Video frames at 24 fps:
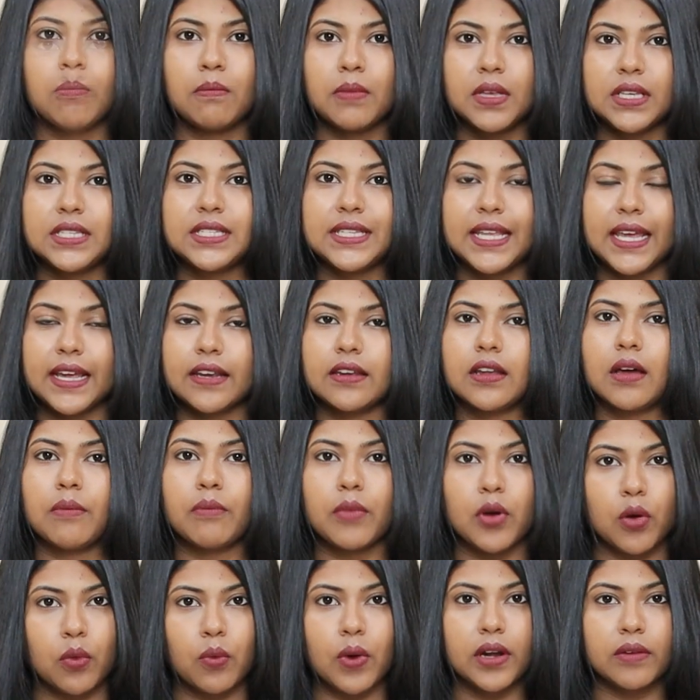Mistake
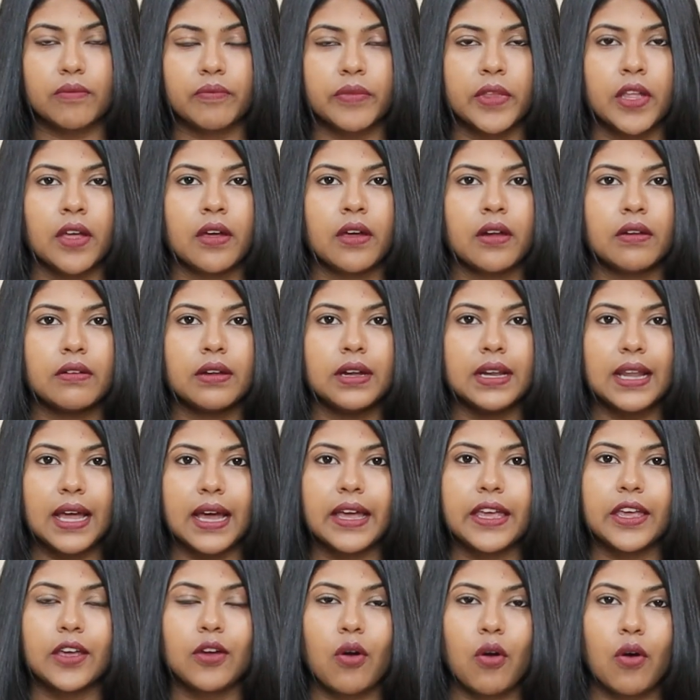number 1,
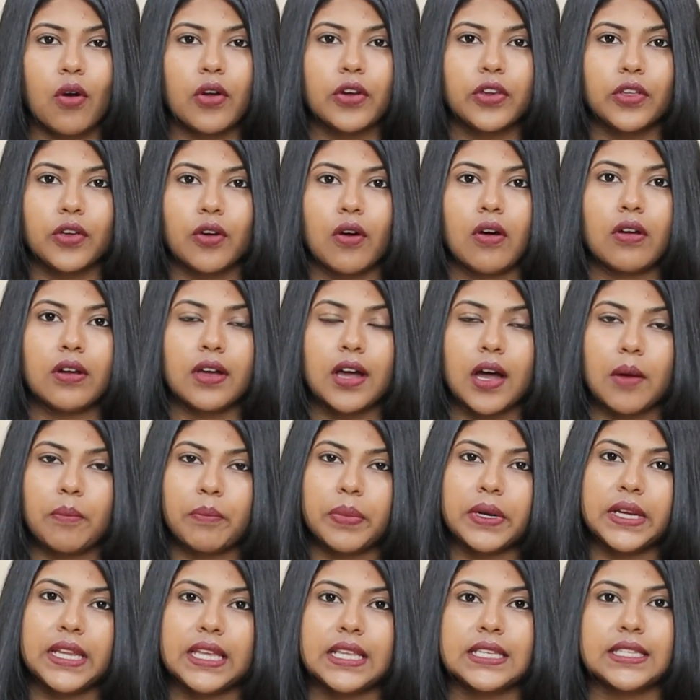relying on your
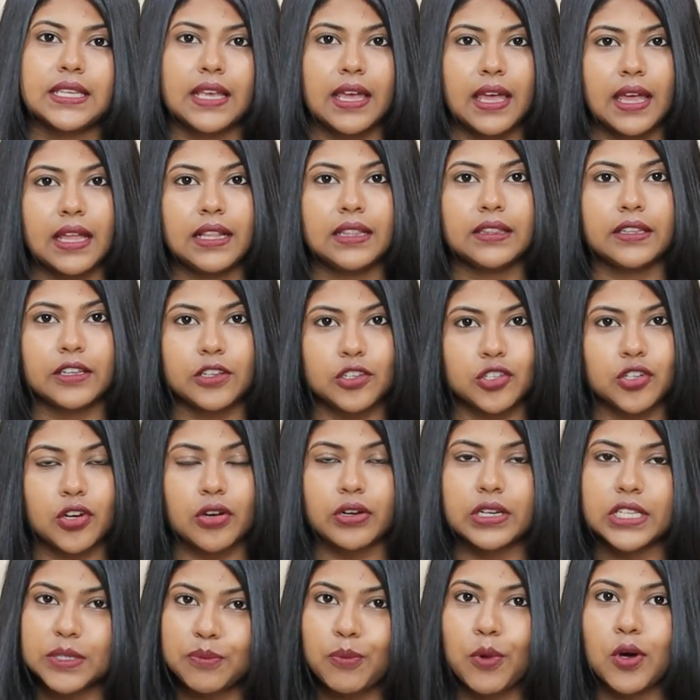company's health
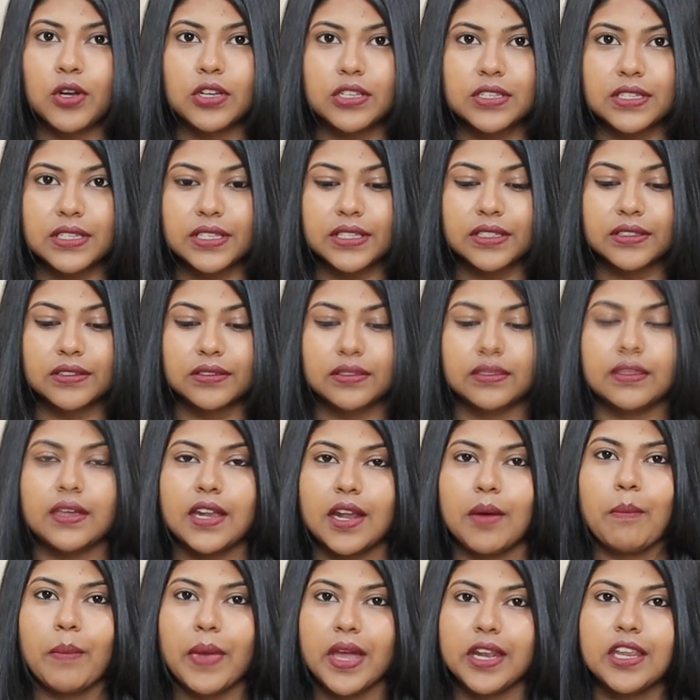insurance policy.
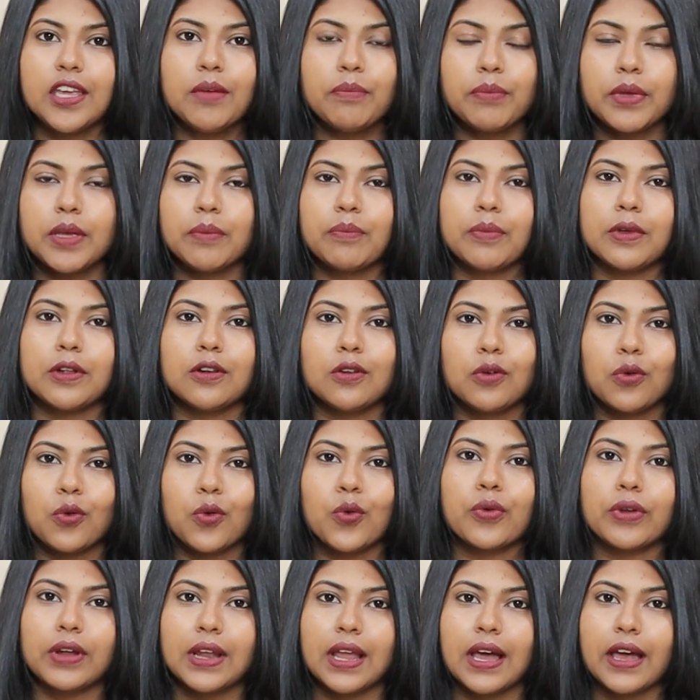There are many people
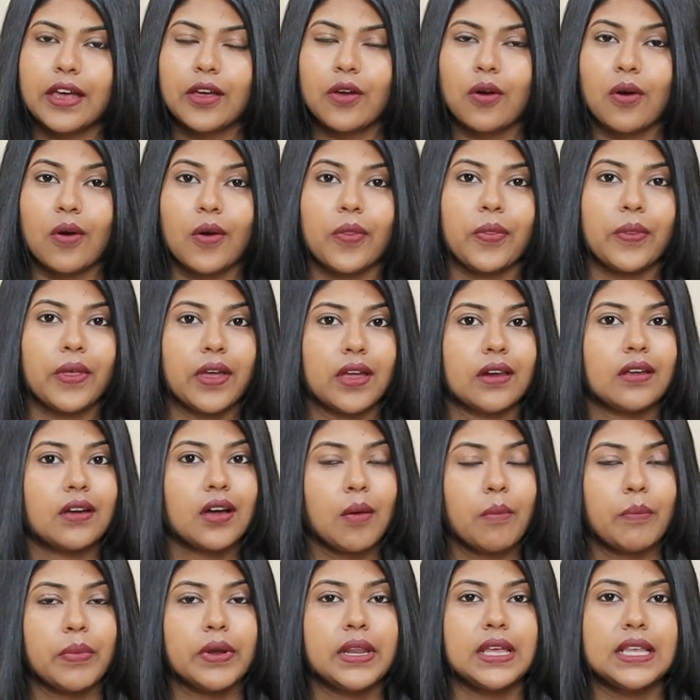who rely on their
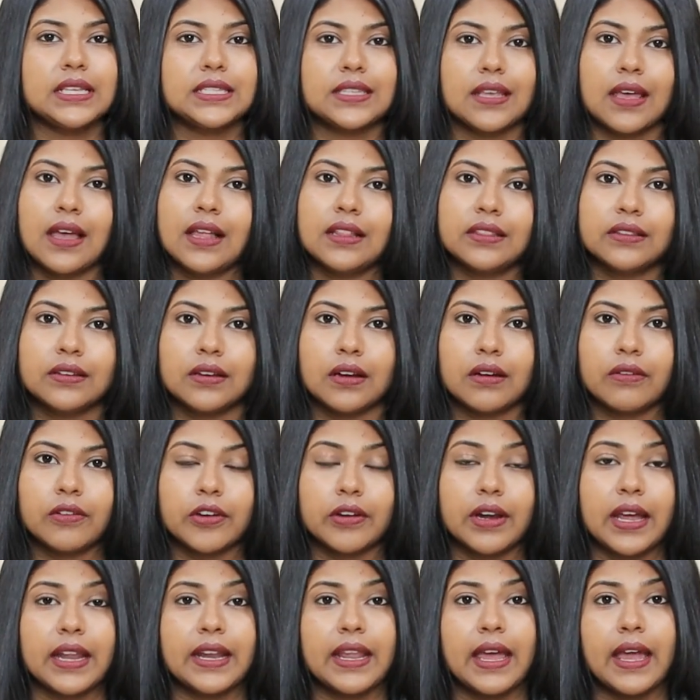company's health
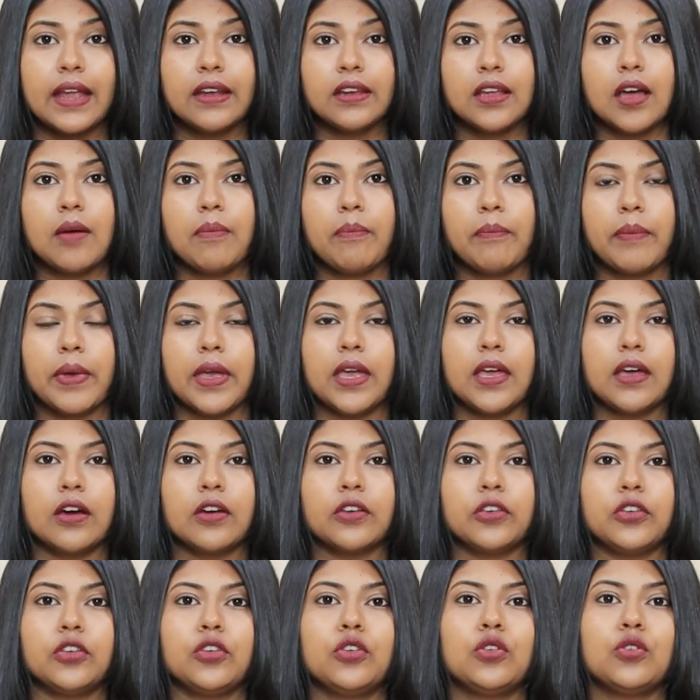cover and end up paying
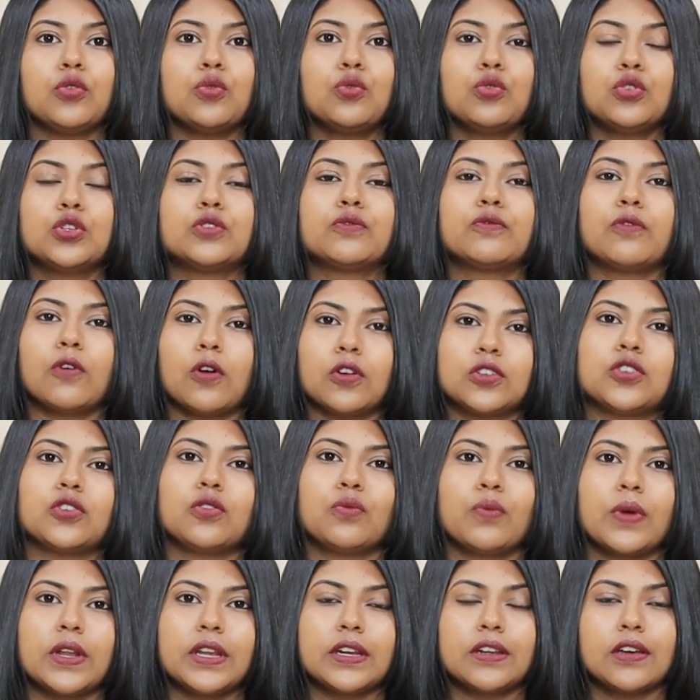a huge
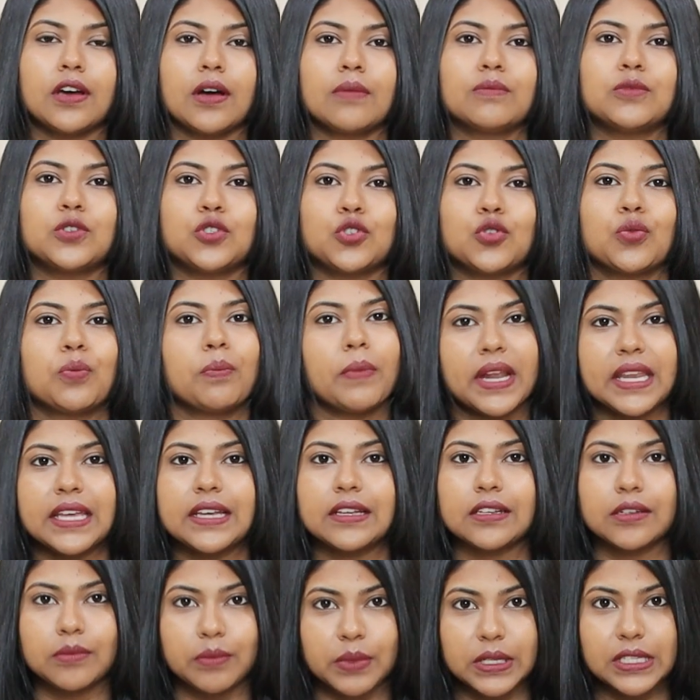fortune when it comes to
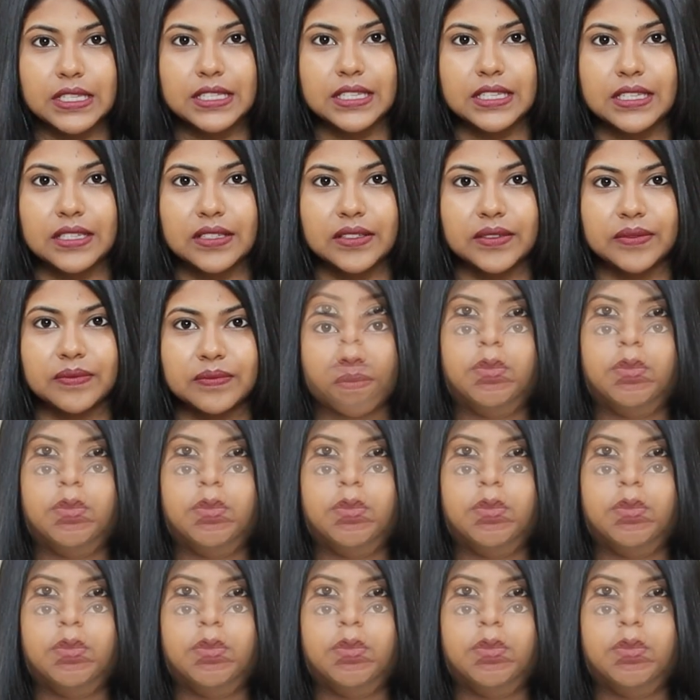medical bills.